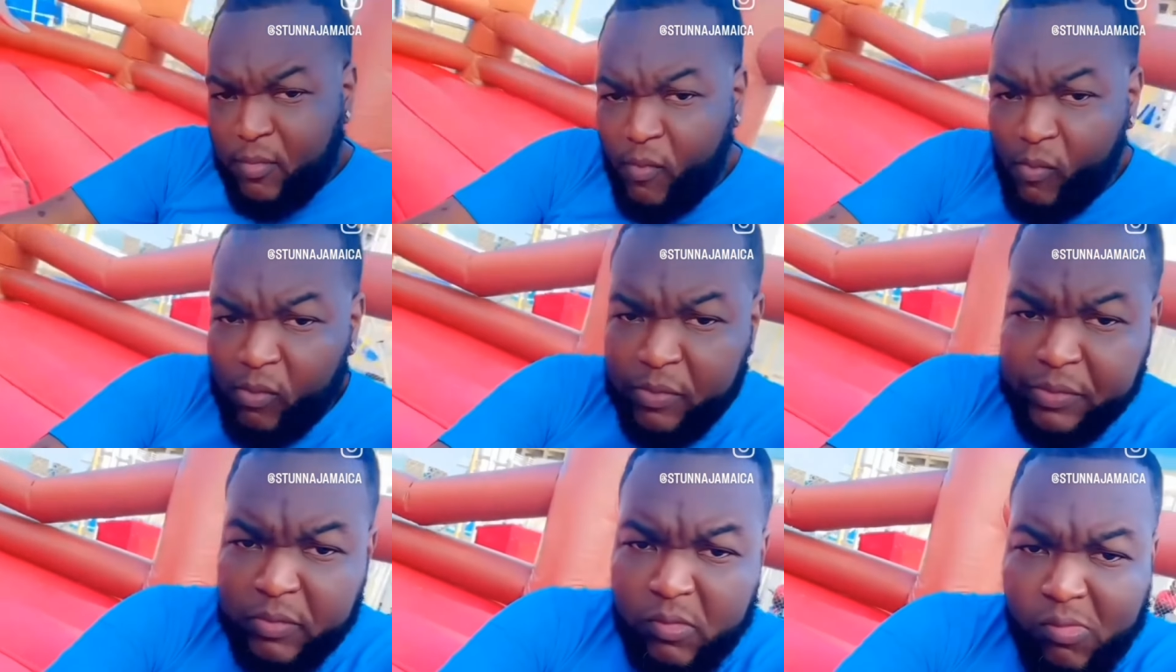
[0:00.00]
I
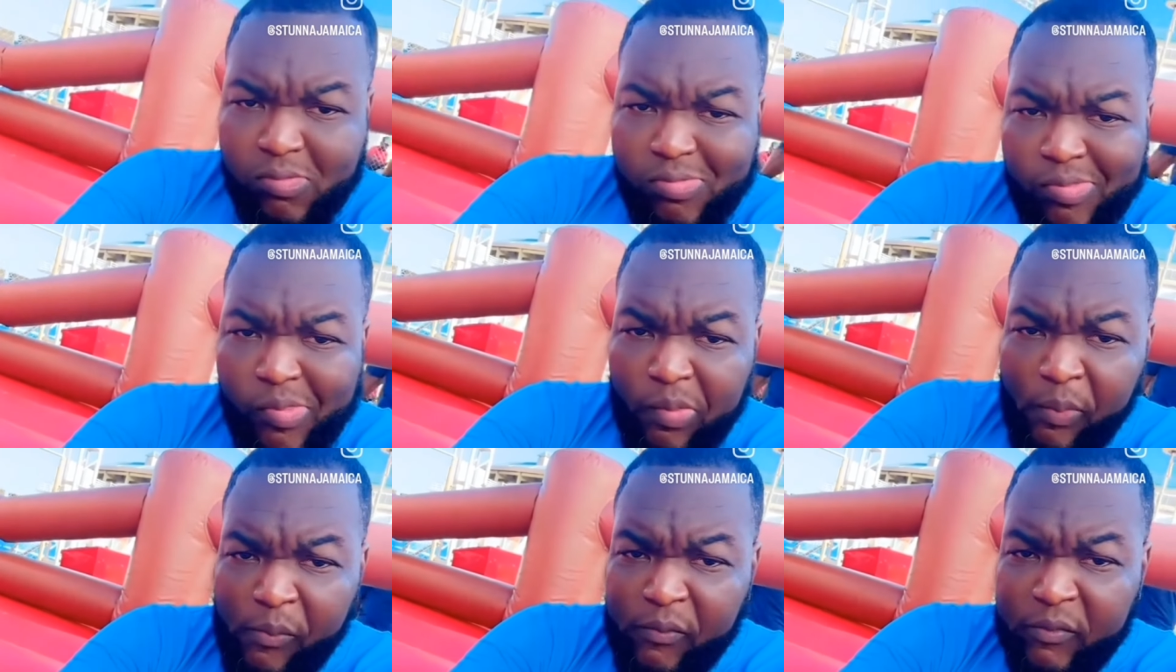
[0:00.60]
was not
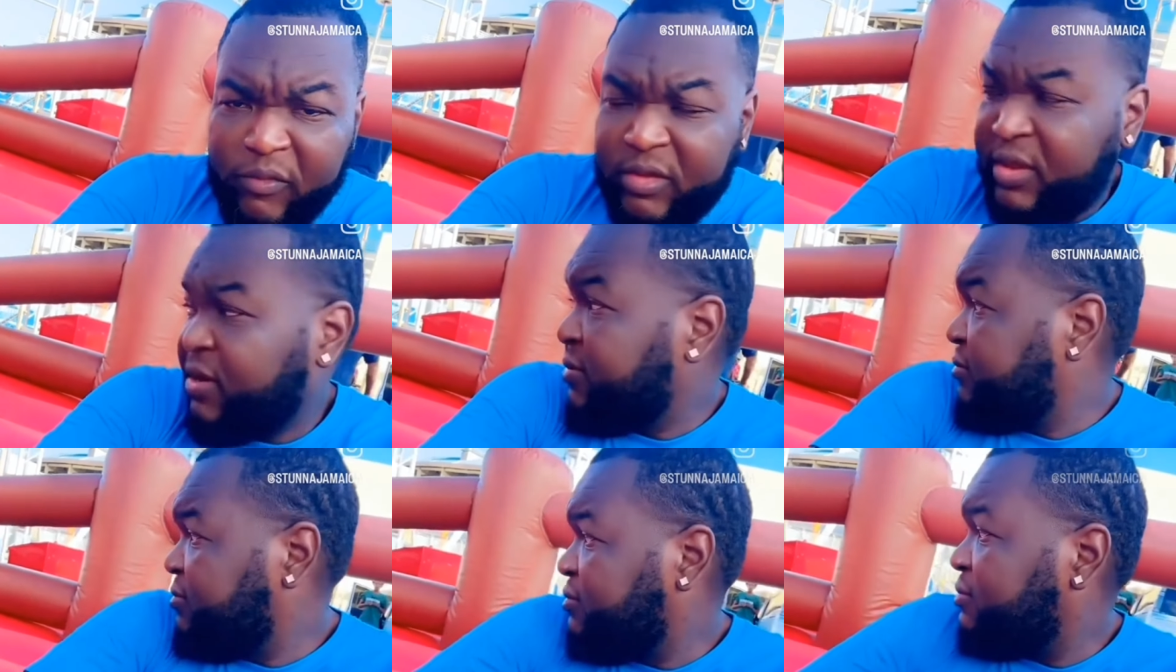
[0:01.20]

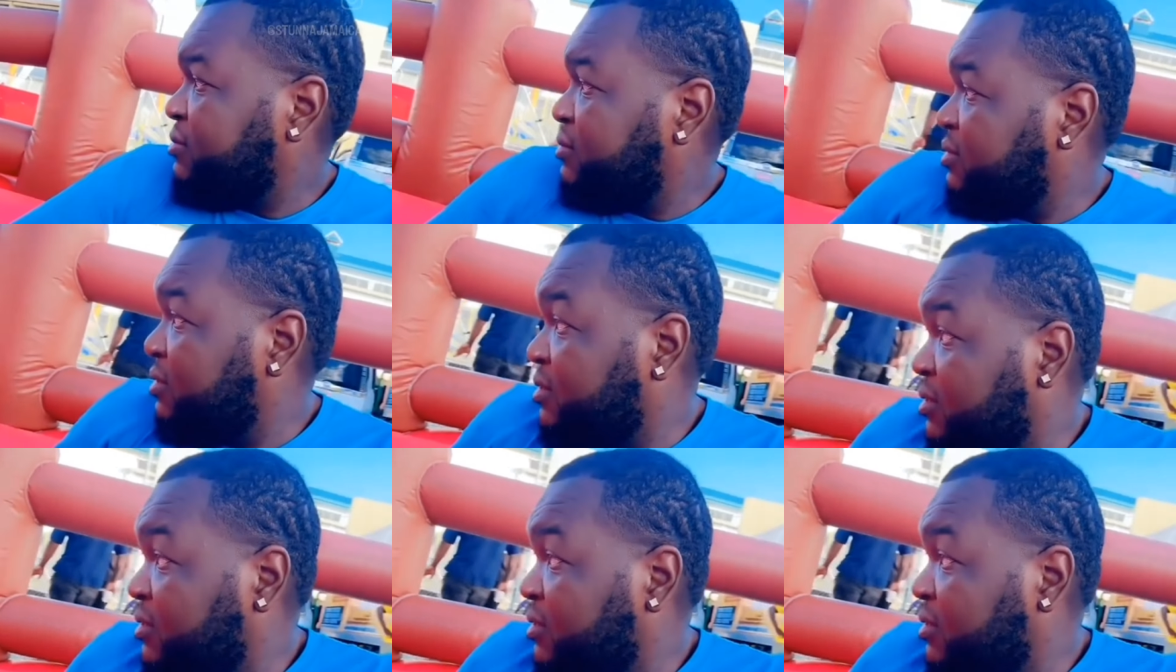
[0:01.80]
expecting this,